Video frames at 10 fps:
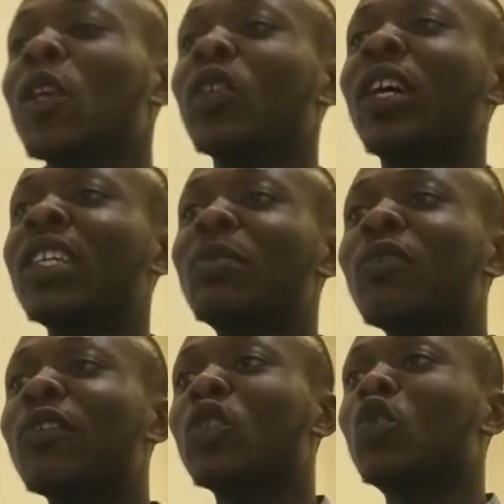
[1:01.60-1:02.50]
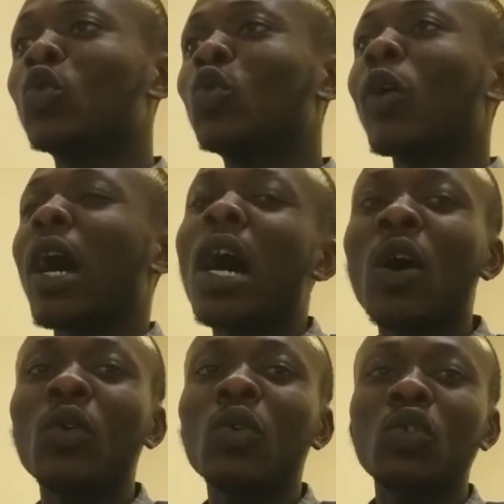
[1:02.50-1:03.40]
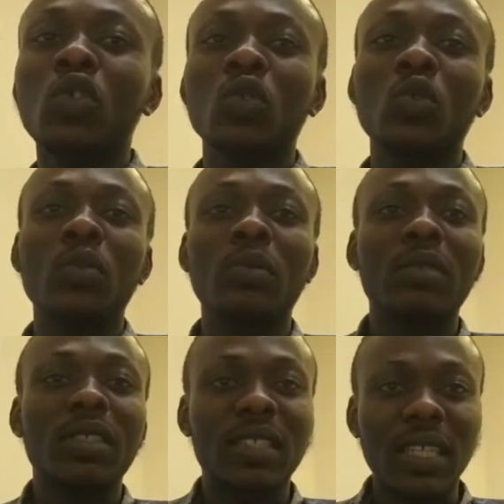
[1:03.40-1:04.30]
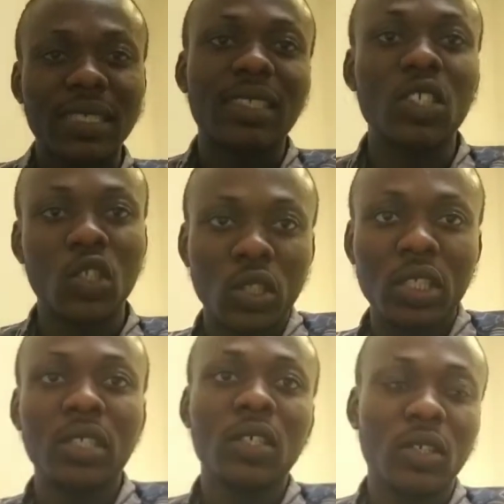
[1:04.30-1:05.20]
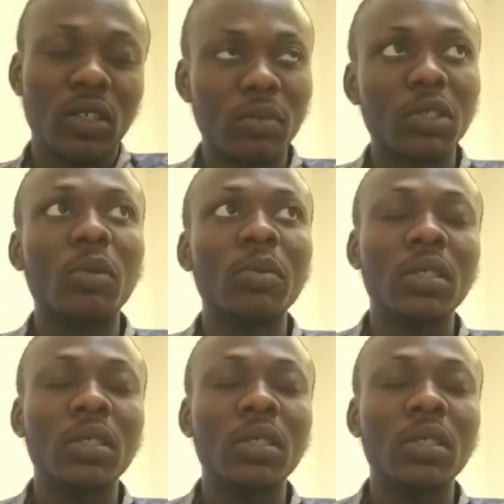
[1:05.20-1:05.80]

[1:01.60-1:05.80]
so now let's move into how to start the journey on becoming a